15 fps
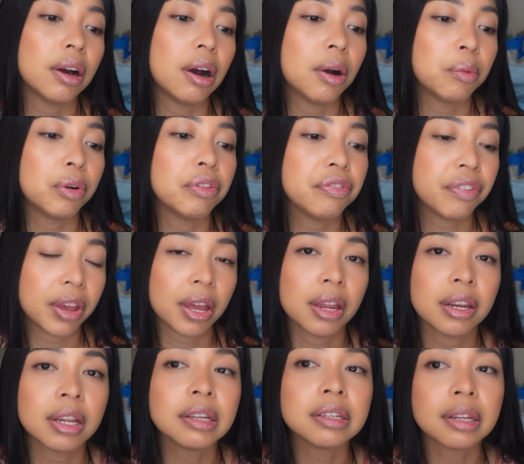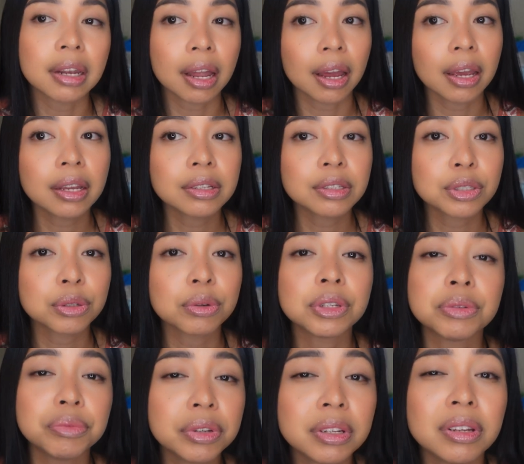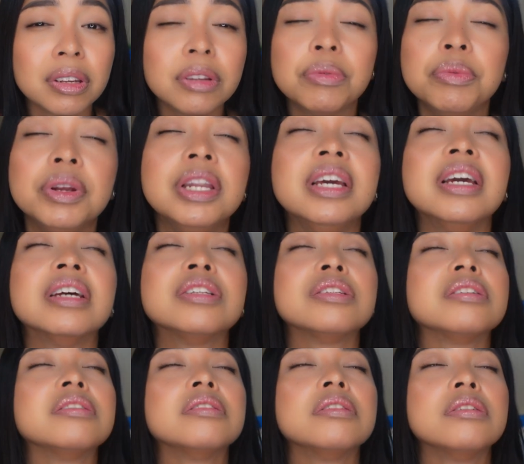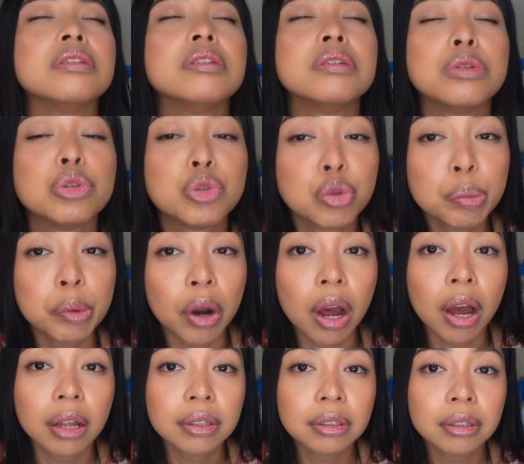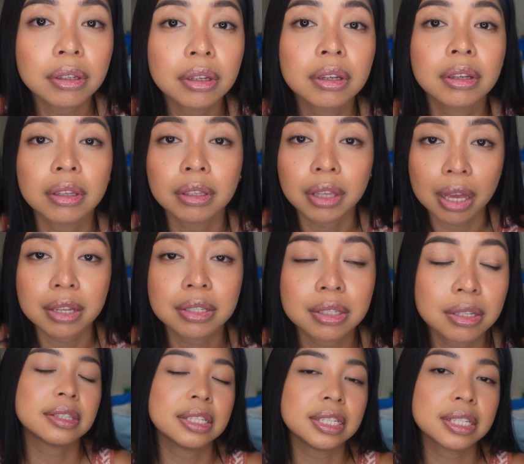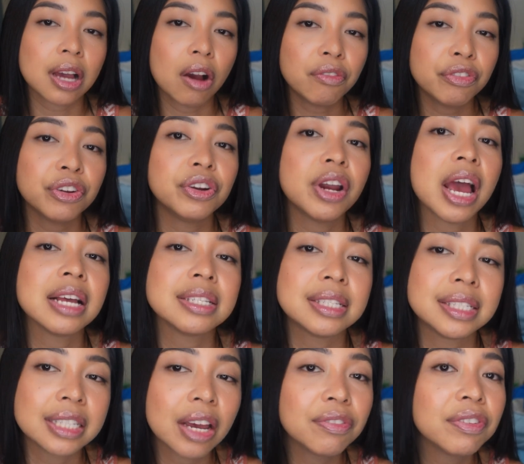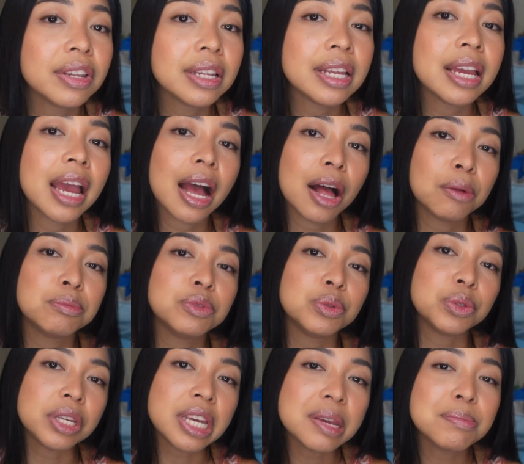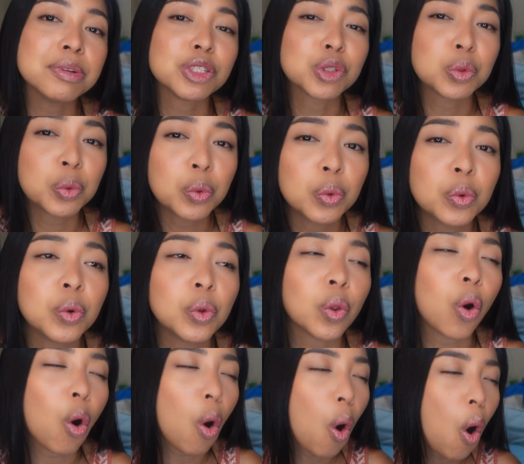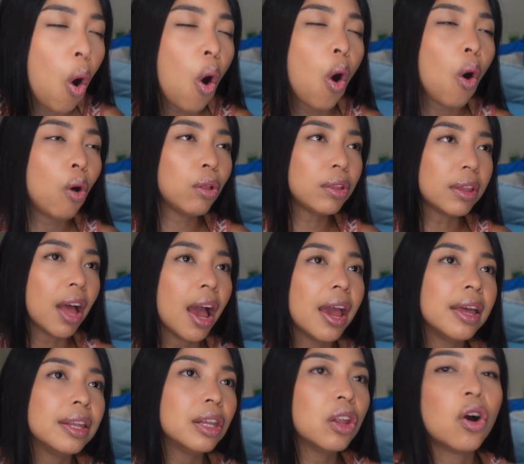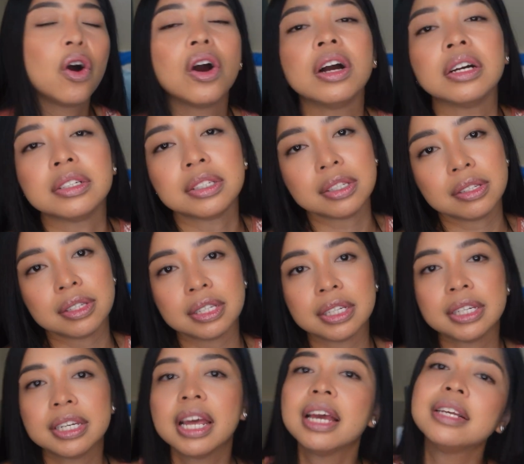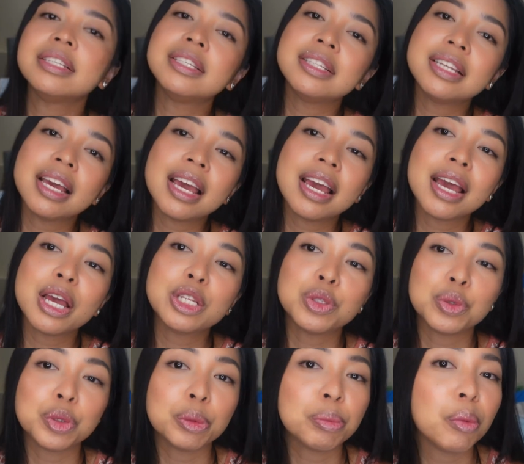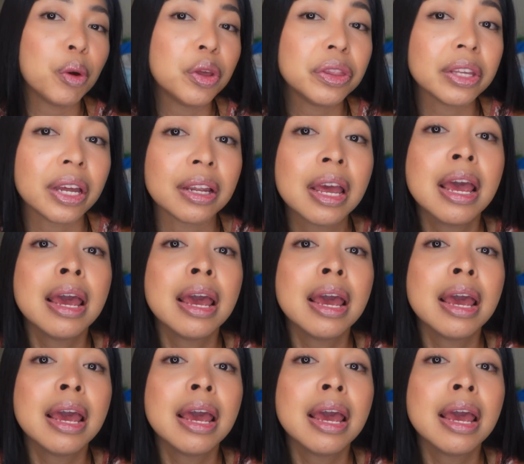our fan at night, so it really gets super hot. Yes, this comforter has definitely helped to keep us cool all night long until the next day, to the point that